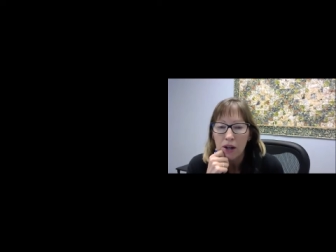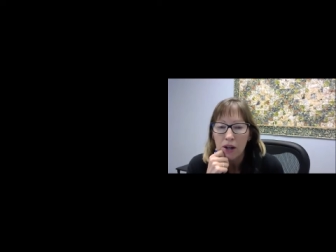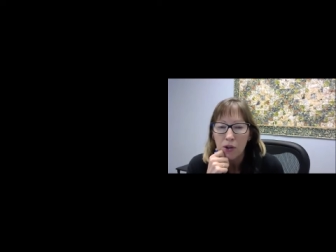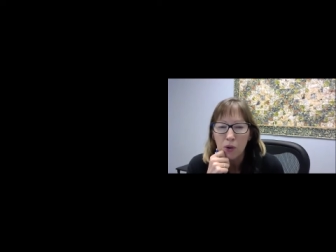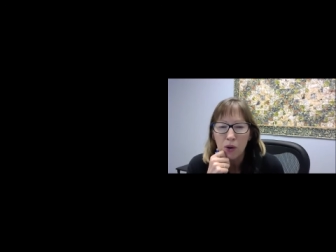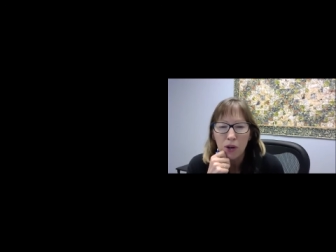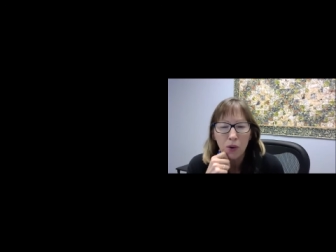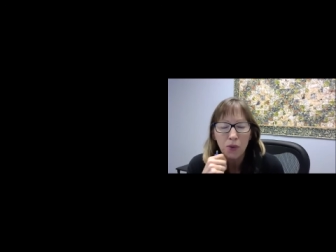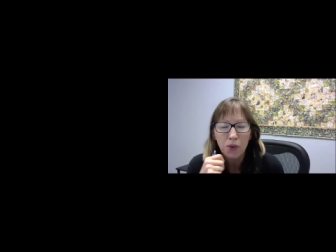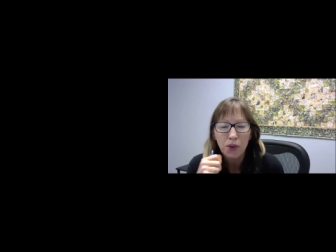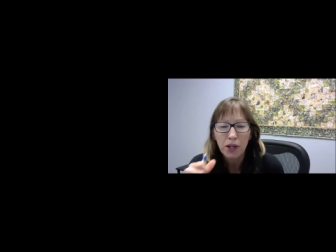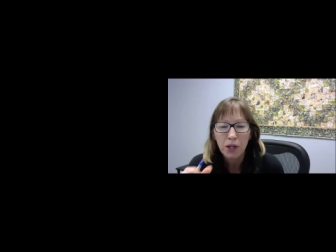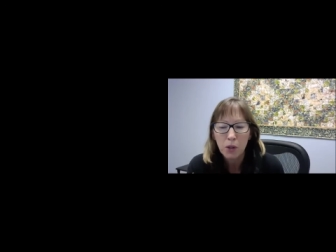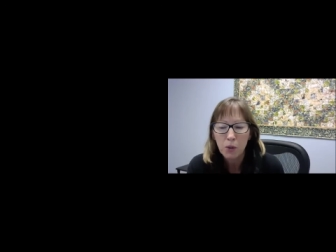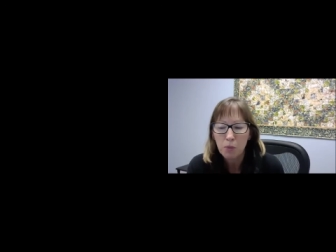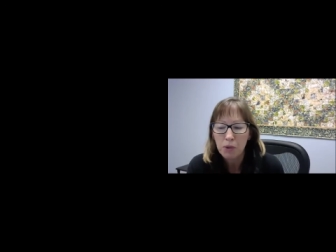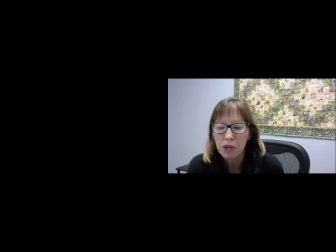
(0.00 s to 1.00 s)
So I don't think
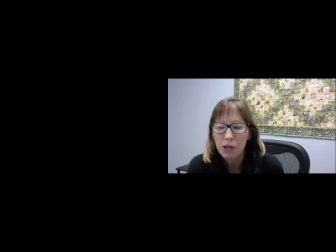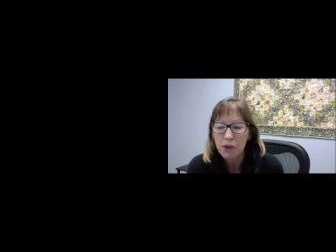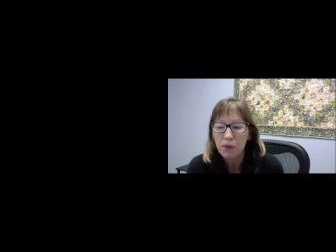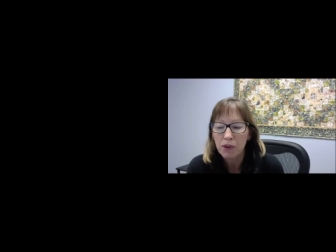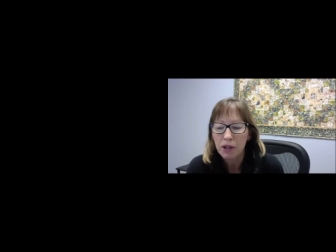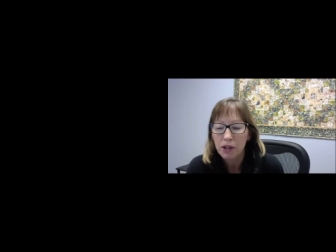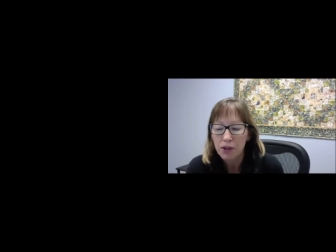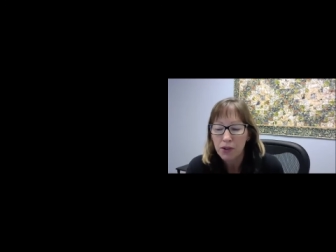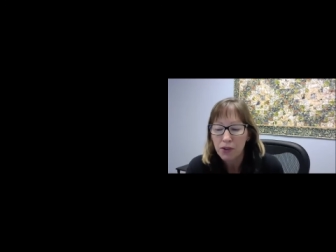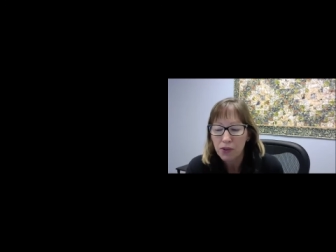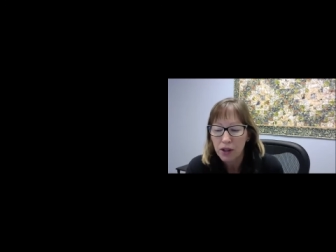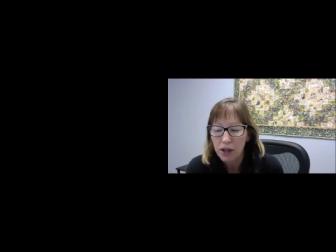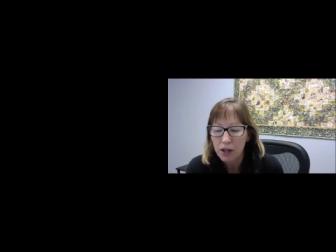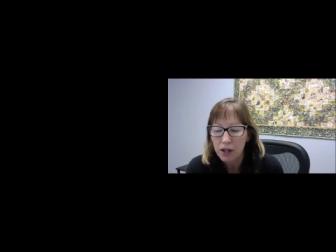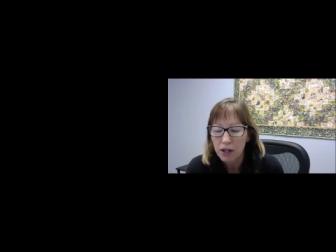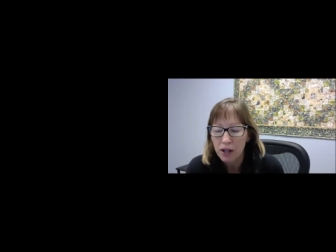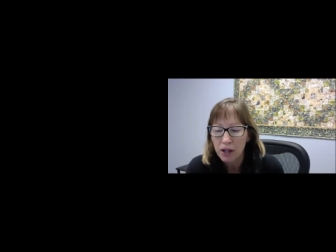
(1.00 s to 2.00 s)
it specifically
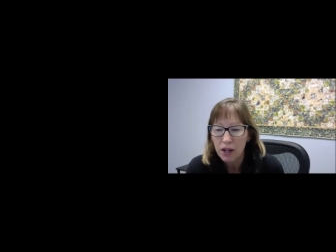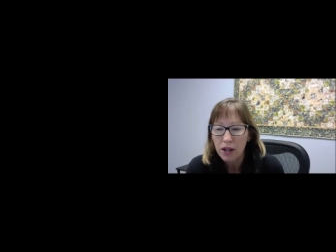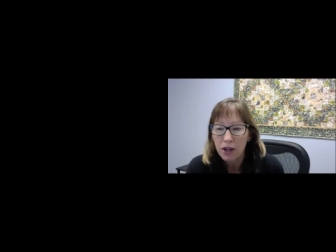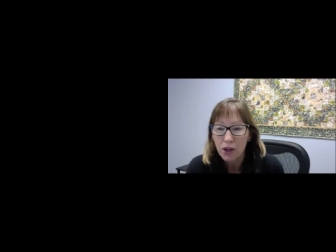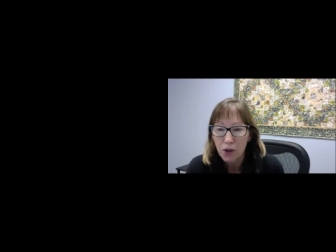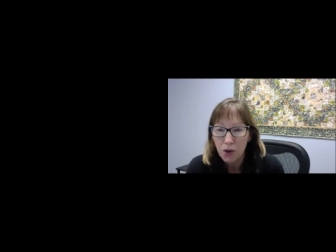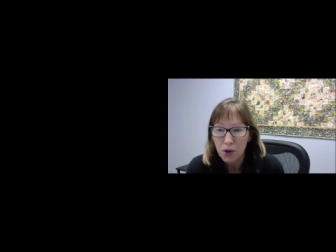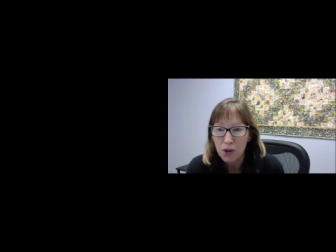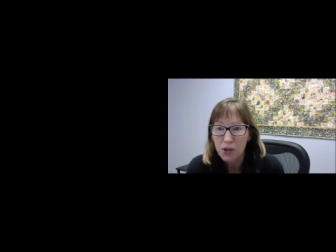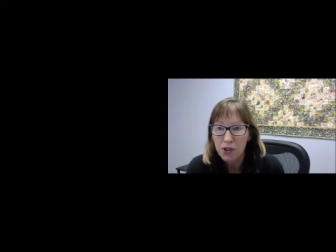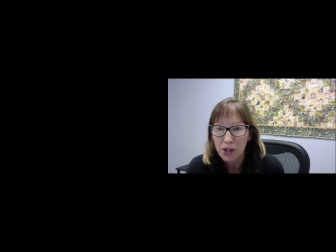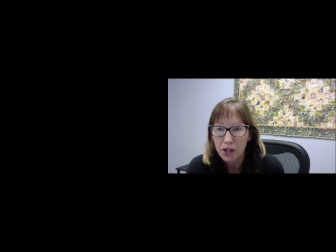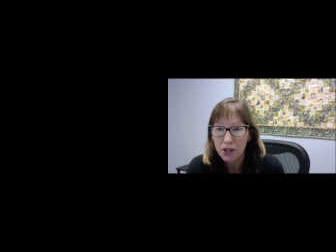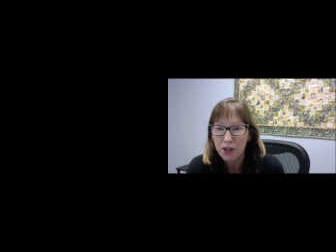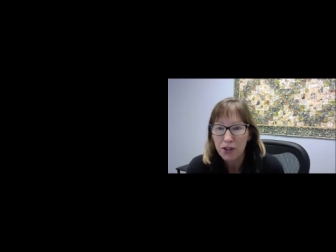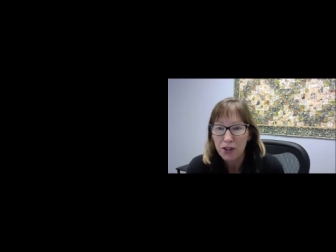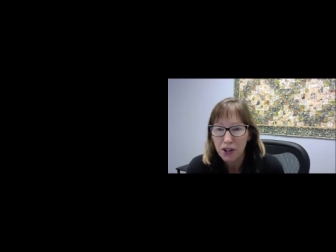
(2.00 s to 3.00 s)
said, your
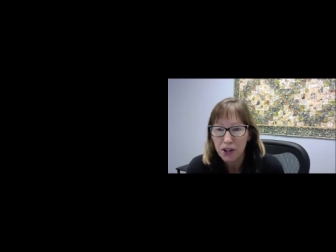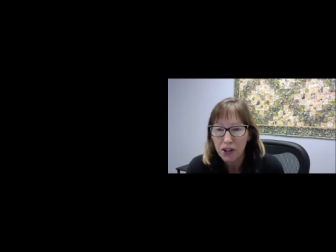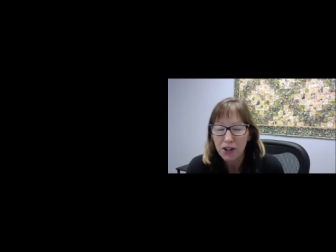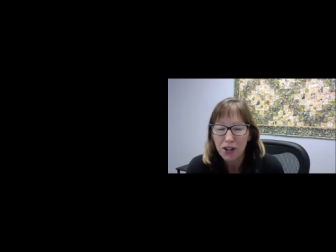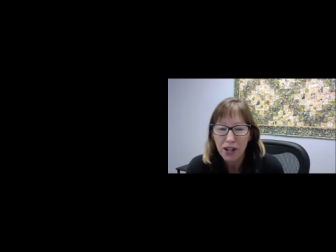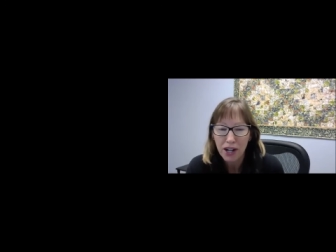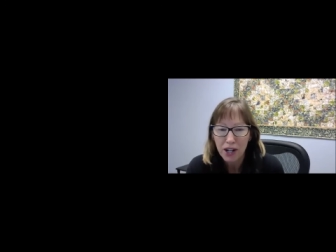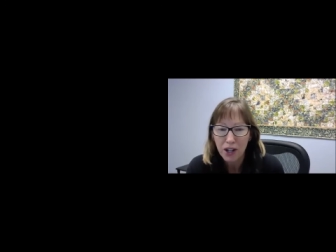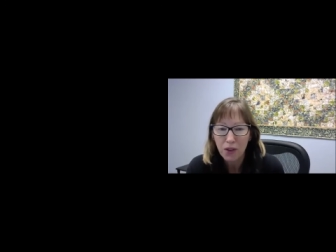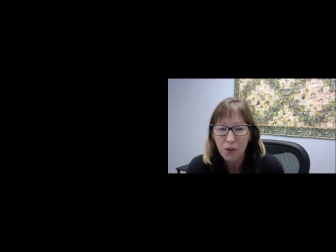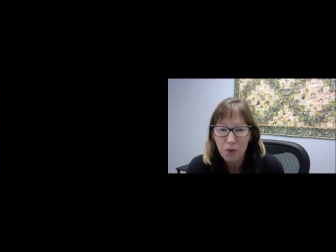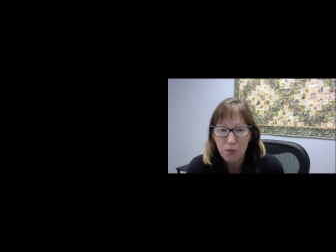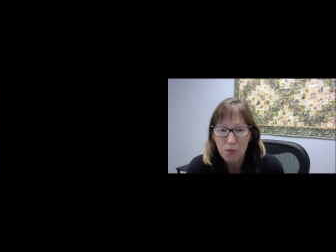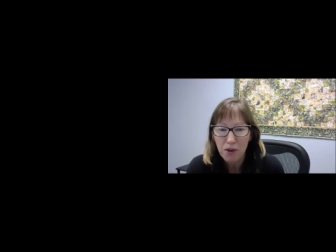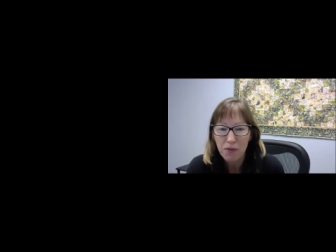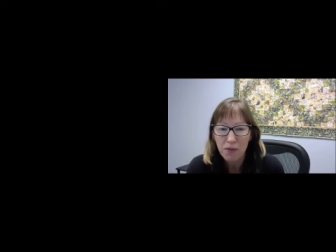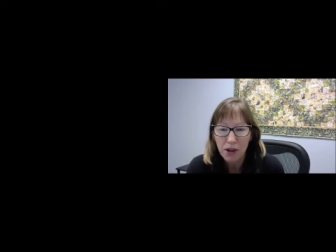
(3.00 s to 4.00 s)
son or daughter got a
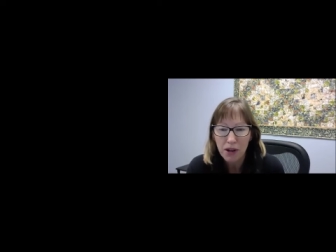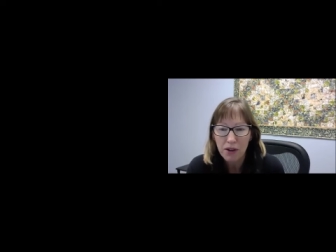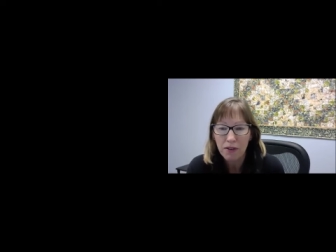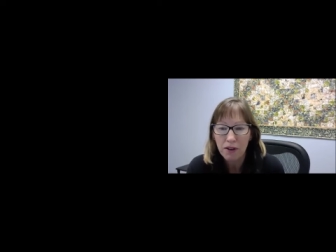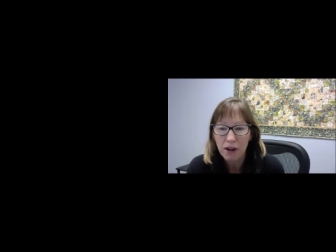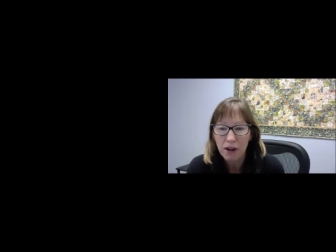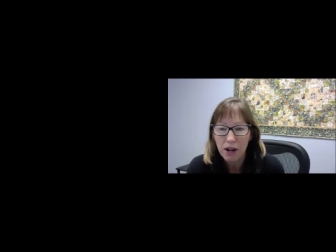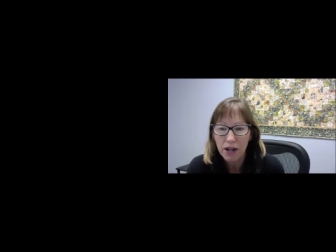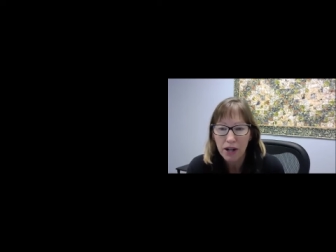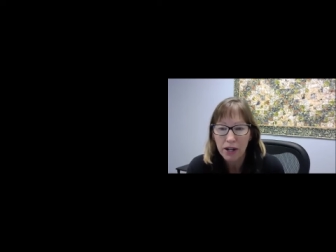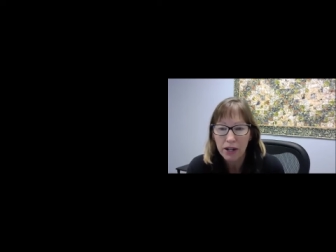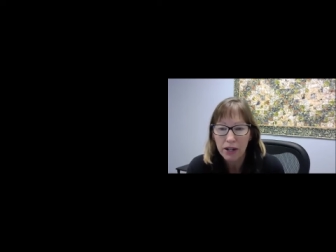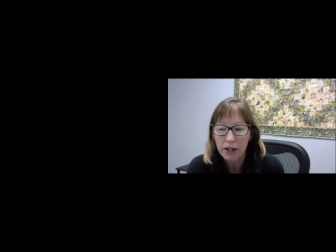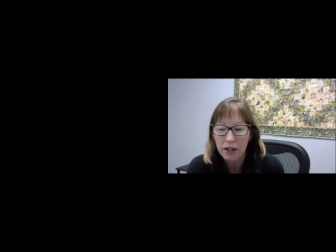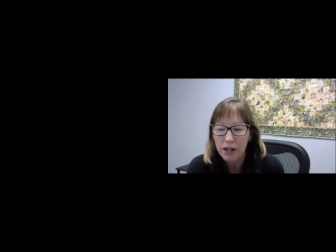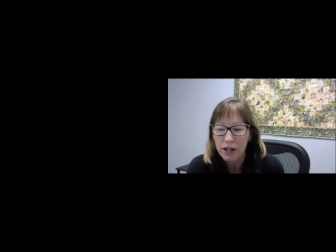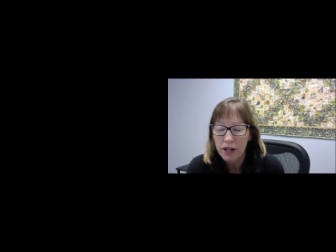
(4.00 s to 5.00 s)
3.5 or
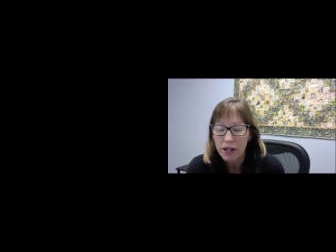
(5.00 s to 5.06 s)
higher.